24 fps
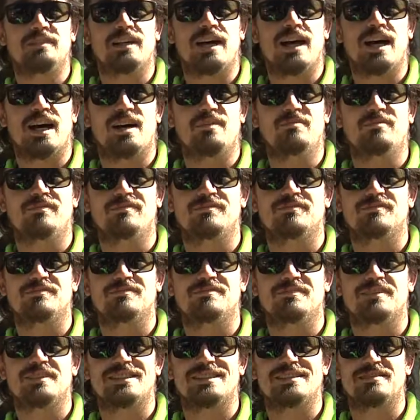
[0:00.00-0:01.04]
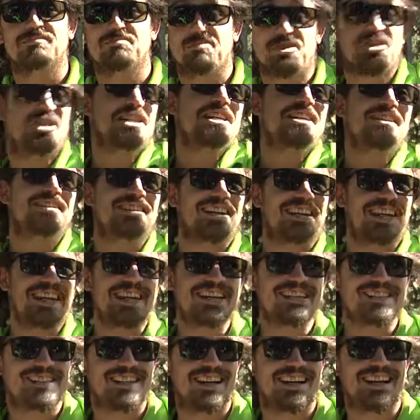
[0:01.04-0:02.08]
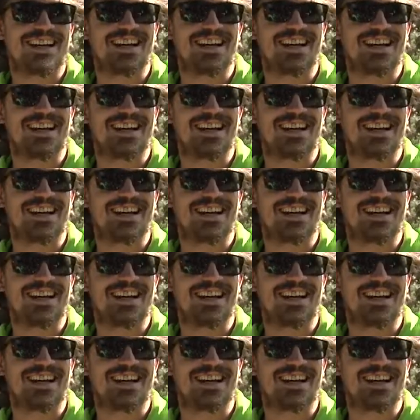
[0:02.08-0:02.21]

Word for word: um, see it, I guess.